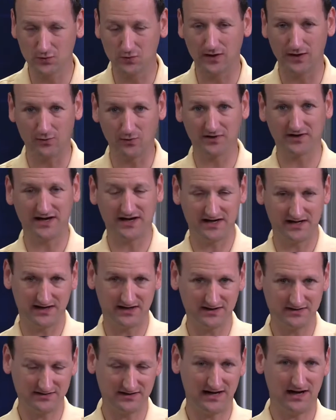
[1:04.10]
where we're
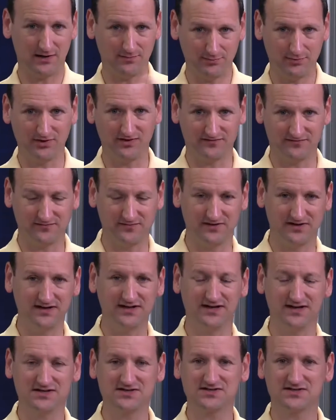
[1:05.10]
getting output from a
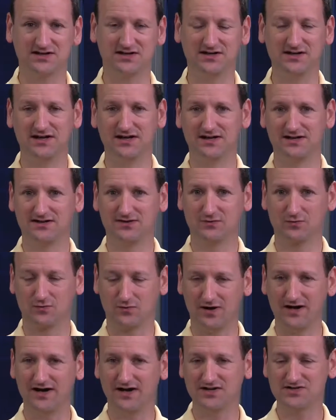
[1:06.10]
disk, and
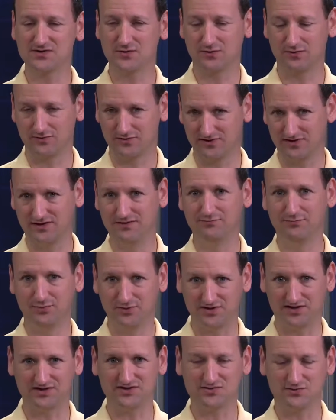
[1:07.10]
writes are where we're
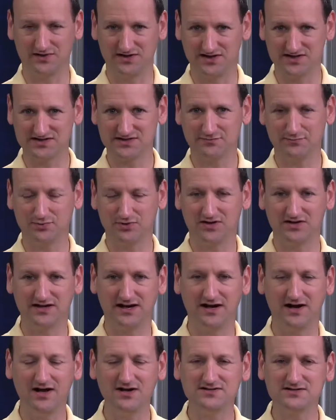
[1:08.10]
inputting to a disk and putting
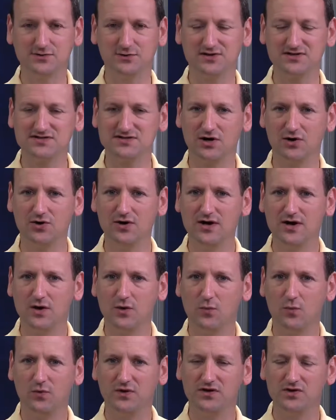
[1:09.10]
data onto it. So
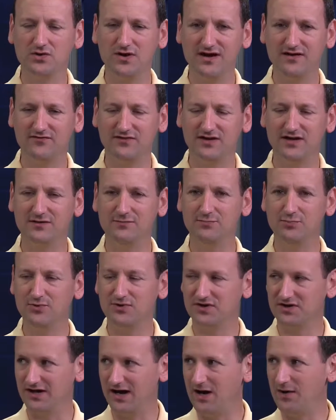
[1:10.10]
when you have
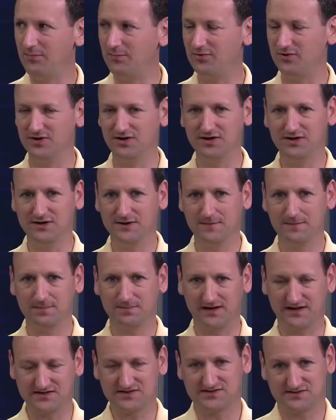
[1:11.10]
input and output,
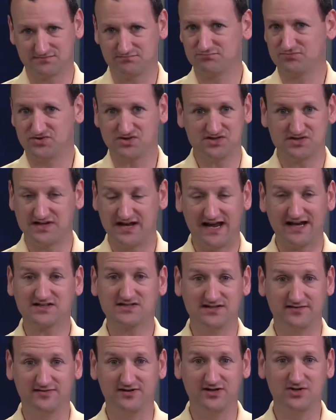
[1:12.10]
that's just
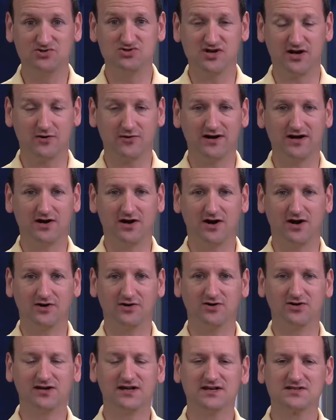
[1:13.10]
activity you generate
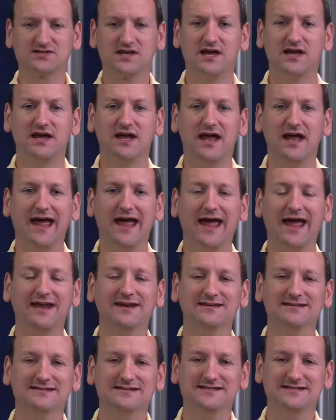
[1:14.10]
on your disk.
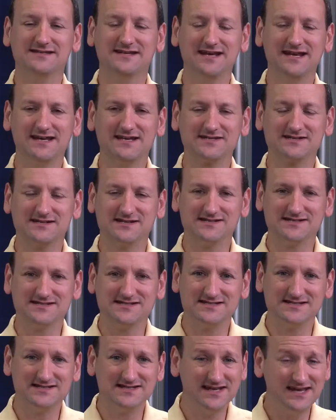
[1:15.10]
And disk
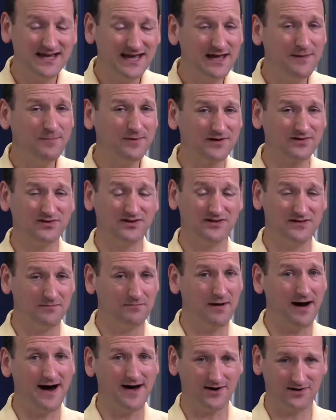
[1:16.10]
is typically
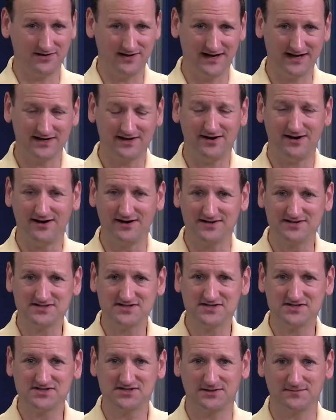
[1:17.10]
the bottleneck on a
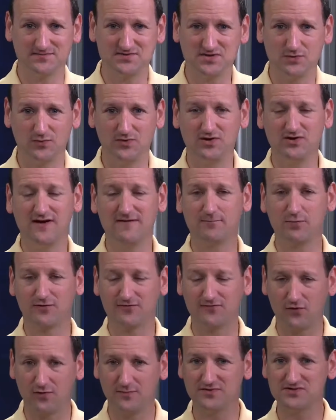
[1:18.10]
system. So when you have
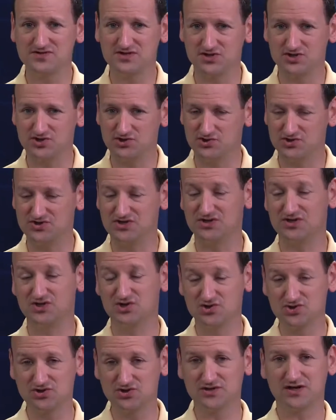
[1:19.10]
performance issues, it
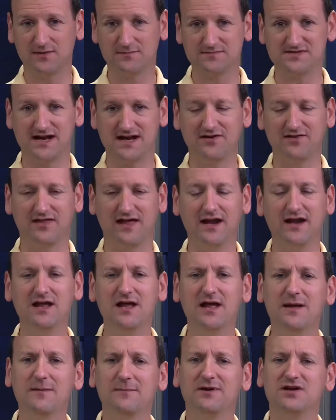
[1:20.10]
usually comes down to that,
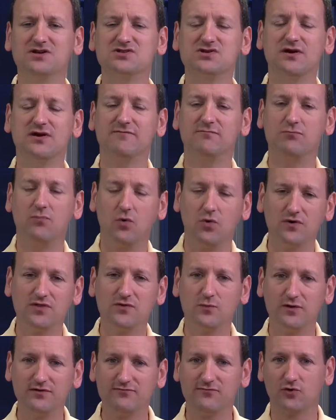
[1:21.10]
because you have more
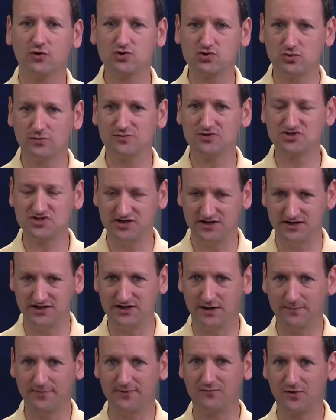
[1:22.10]
than one virtual
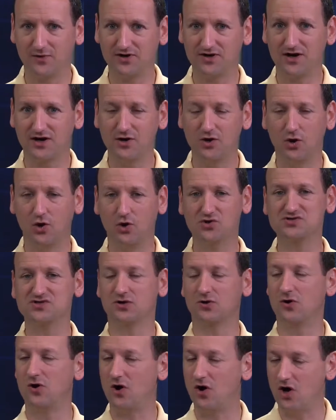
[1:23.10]
machine up and running on a host.
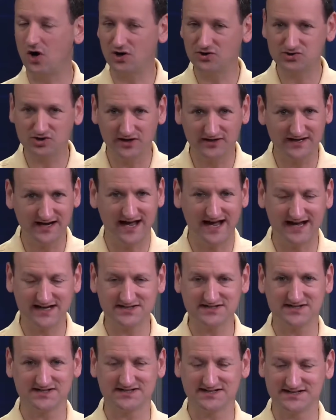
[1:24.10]
They're all trying to
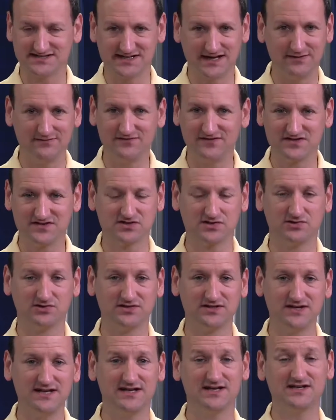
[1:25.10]
access the same physical
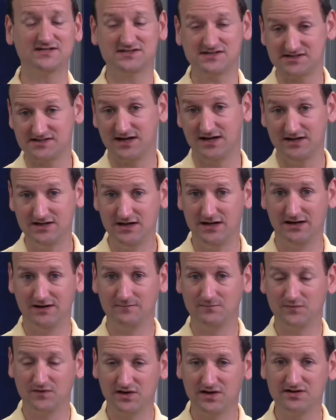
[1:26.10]
disks, and
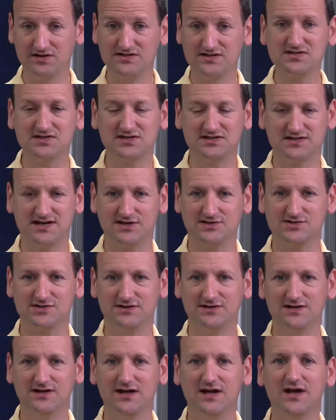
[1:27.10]
you get disk
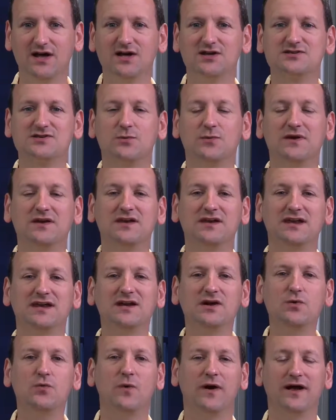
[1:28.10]
contention. So we
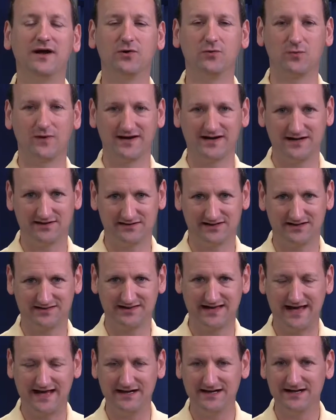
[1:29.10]
need a way to regulate
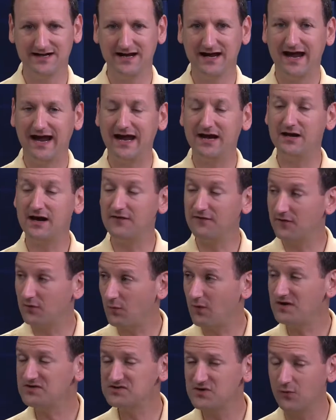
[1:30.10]
that. And there
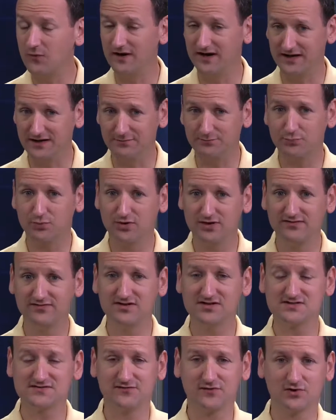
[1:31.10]
was a way in
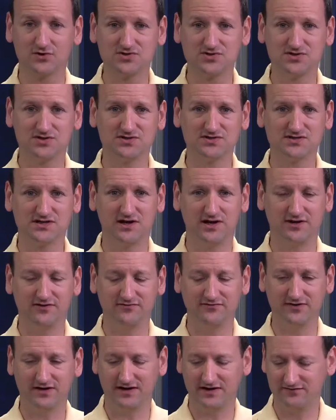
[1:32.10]
previous versions
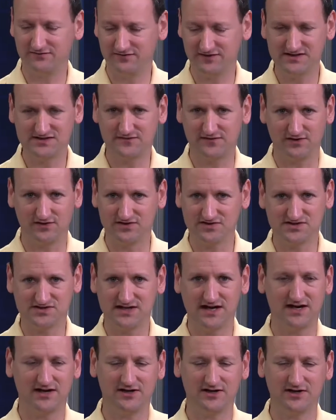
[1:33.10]
of vSphere. This is
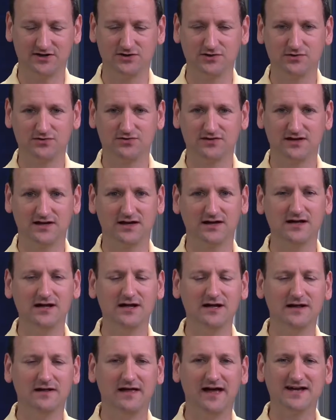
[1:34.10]
not a new thing.
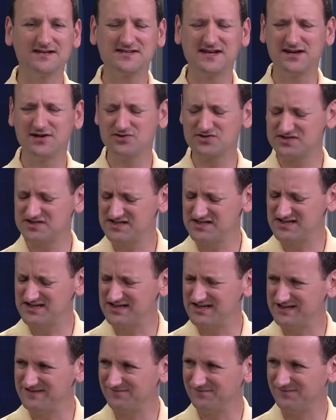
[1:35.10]

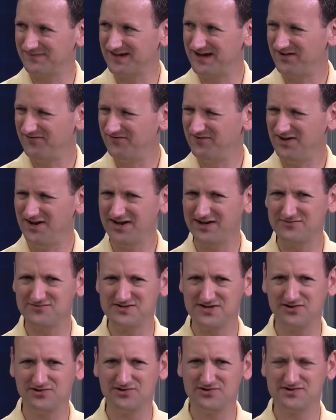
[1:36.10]
SIOC, I feel like it
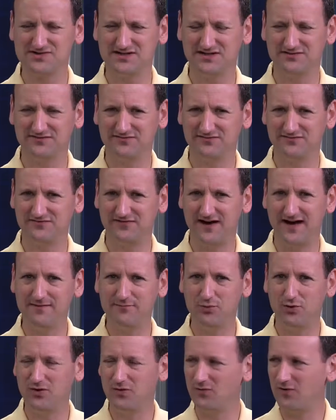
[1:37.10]
was introduced in
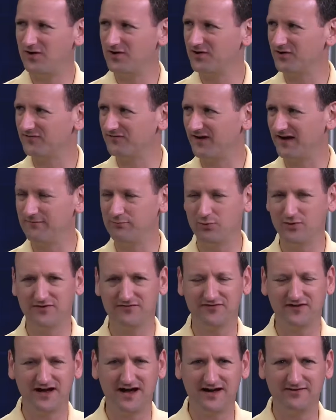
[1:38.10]
5.1 or
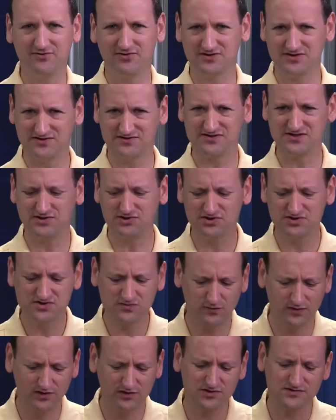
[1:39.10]
5.5. It was introduced
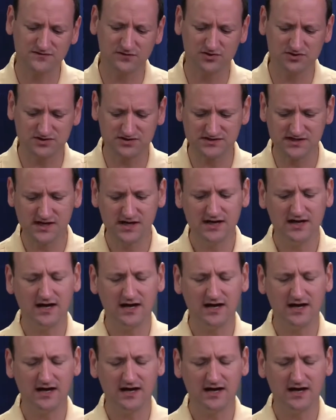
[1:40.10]
in one of those versions.